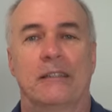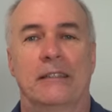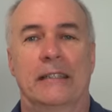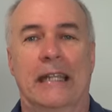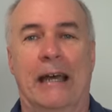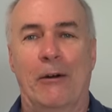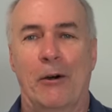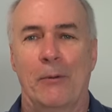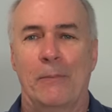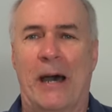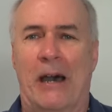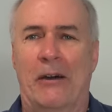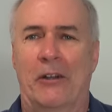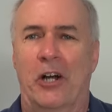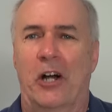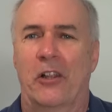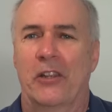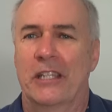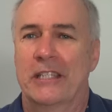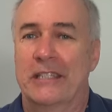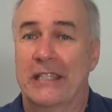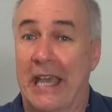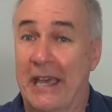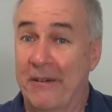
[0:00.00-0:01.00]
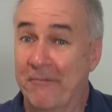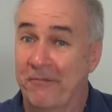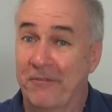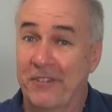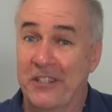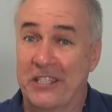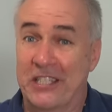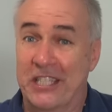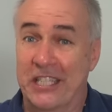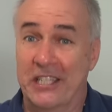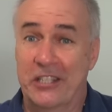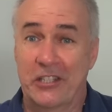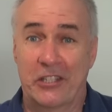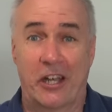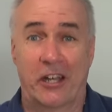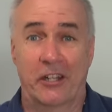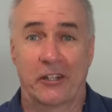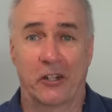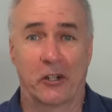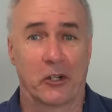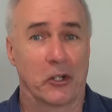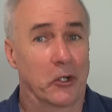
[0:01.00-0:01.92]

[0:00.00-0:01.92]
Now about all this emphasis on